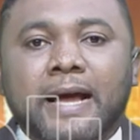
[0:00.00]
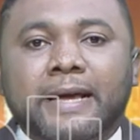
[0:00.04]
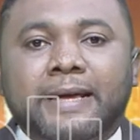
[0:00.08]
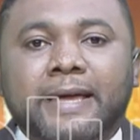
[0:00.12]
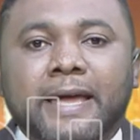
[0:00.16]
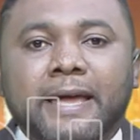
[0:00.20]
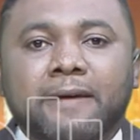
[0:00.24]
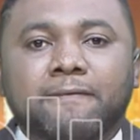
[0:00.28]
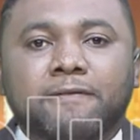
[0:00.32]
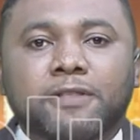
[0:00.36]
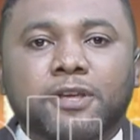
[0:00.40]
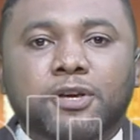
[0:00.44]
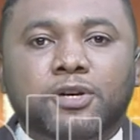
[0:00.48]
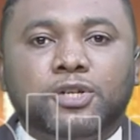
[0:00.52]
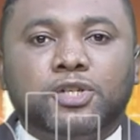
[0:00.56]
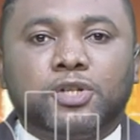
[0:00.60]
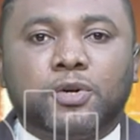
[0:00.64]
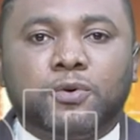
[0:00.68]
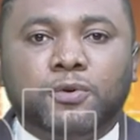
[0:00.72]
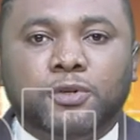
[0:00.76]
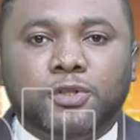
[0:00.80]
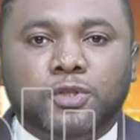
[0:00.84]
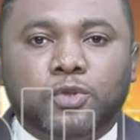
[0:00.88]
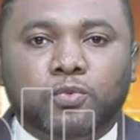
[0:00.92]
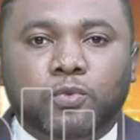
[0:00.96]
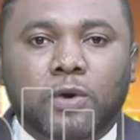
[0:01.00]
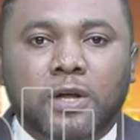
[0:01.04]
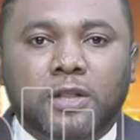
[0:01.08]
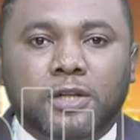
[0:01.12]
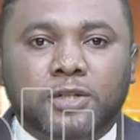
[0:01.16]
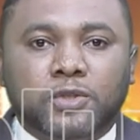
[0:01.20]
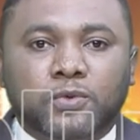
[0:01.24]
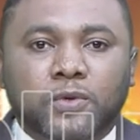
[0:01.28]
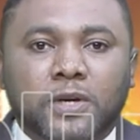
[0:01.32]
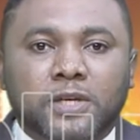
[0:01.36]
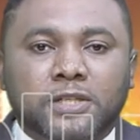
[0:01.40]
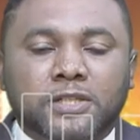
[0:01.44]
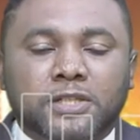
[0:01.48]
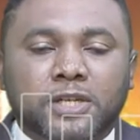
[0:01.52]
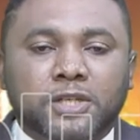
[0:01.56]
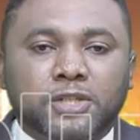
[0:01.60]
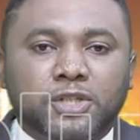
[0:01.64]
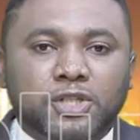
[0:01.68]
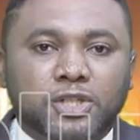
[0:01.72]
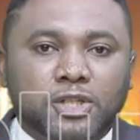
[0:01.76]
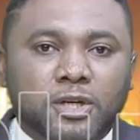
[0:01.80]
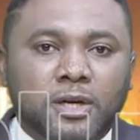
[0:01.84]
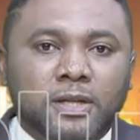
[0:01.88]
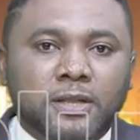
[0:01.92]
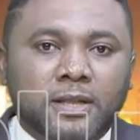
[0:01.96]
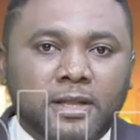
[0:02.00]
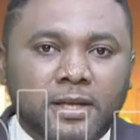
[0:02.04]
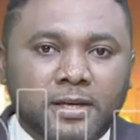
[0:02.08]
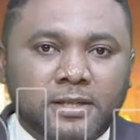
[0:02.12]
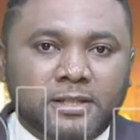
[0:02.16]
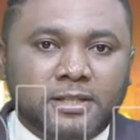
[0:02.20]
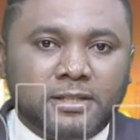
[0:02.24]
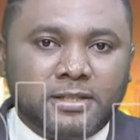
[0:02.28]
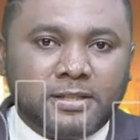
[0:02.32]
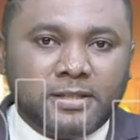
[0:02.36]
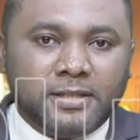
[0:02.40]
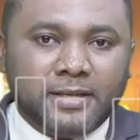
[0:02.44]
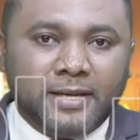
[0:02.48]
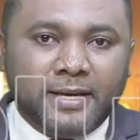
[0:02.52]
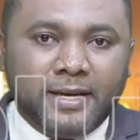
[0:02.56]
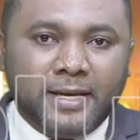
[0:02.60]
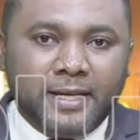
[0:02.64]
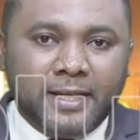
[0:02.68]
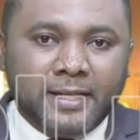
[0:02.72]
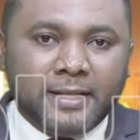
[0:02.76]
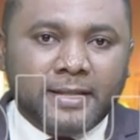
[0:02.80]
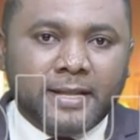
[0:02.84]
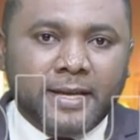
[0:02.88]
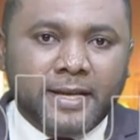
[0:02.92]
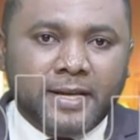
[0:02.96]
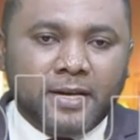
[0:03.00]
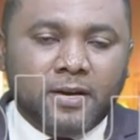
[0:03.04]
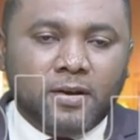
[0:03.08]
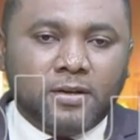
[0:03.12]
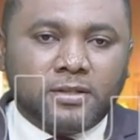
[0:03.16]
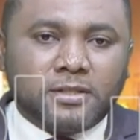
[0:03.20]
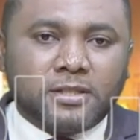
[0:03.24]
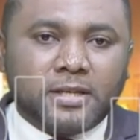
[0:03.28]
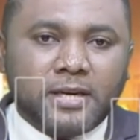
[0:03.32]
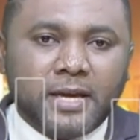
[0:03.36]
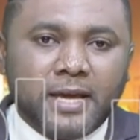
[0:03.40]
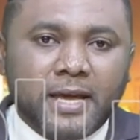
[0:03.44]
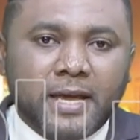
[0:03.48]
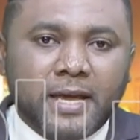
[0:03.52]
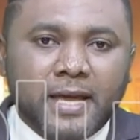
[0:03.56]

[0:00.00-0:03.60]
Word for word: gave the assurance while addressing journalists in Lagos.